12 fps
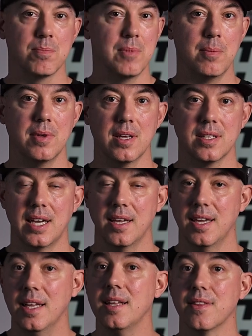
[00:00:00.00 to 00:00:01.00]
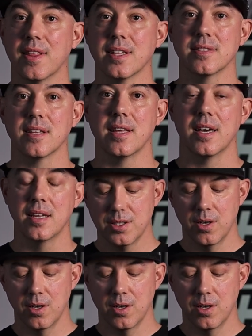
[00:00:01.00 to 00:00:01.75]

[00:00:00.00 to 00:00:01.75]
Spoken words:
maybe hit it and things like that.